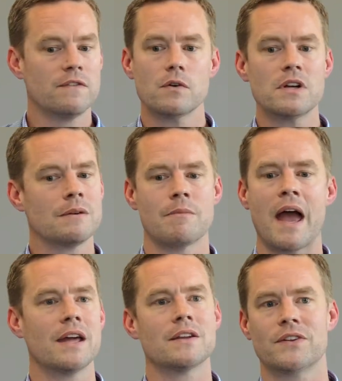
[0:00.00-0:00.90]
You've already
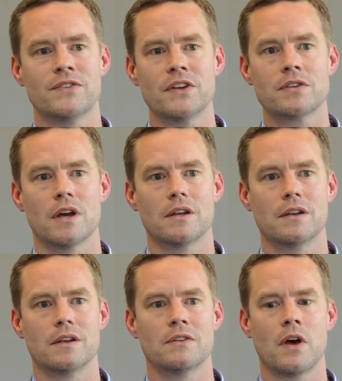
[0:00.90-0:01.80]
made a
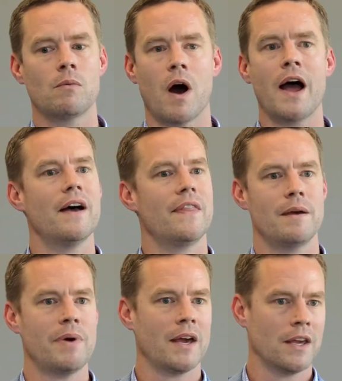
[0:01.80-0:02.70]
decision, so why aren't
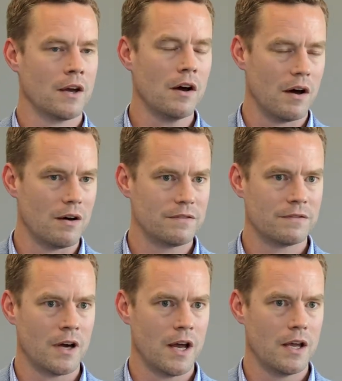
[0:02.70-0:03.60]
they backing off,
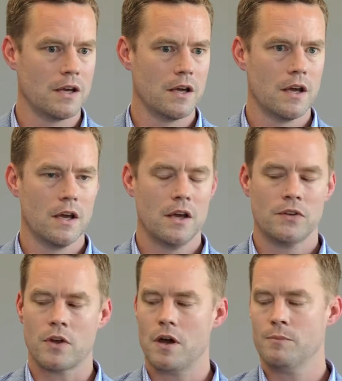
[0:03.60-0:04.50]
right?
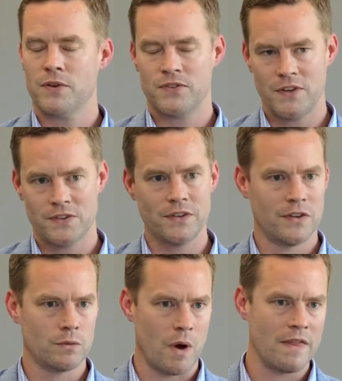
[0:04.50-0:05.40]
So
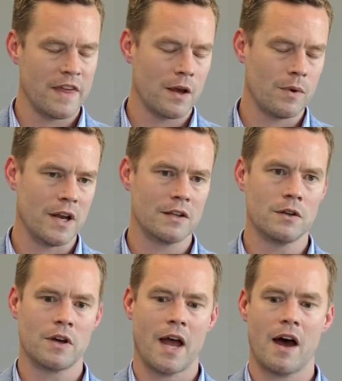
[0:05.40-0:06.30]
persistence is one thing we need
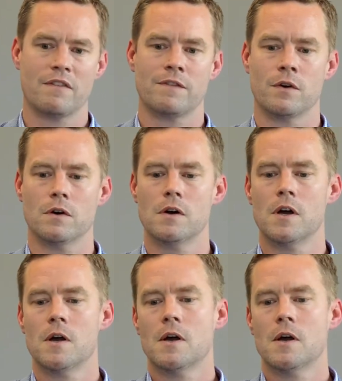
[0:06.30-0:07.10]
to look out for.